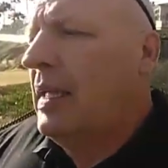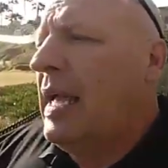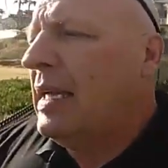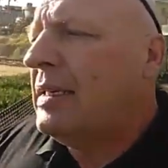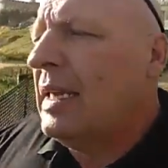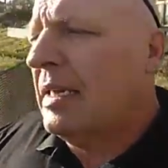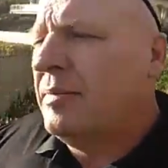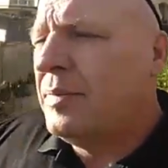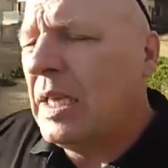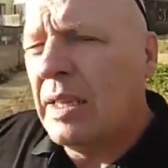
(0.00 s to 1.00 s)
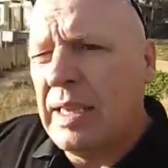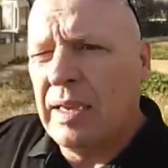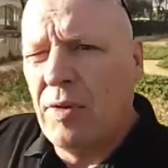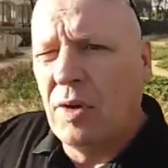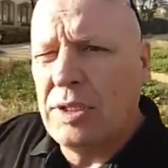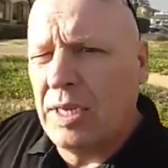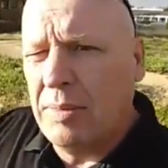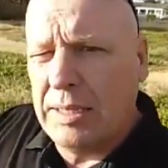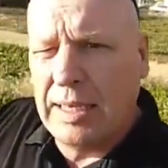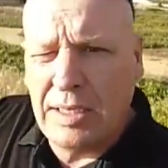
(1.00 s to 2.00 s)
And the other thing I've always thought
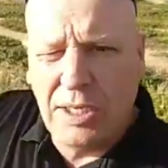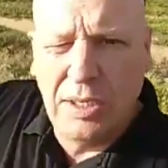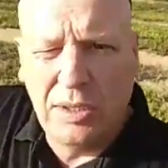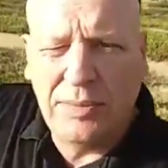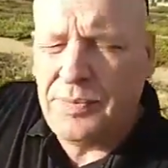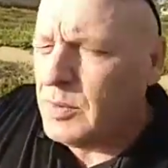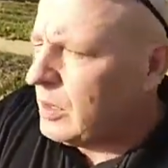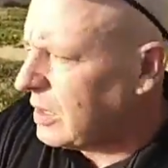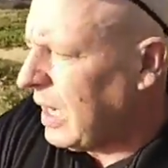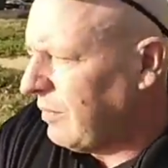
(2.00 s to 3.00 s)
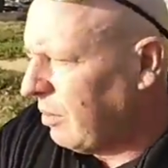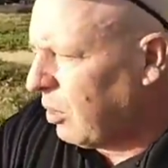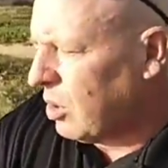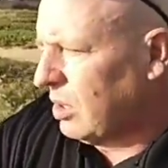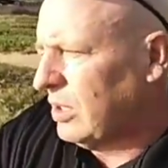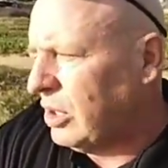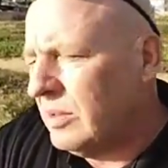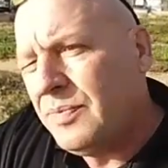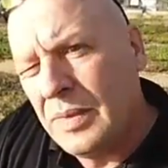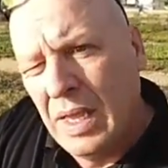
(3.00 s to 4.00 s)
about that too, which is kind of a moral issue,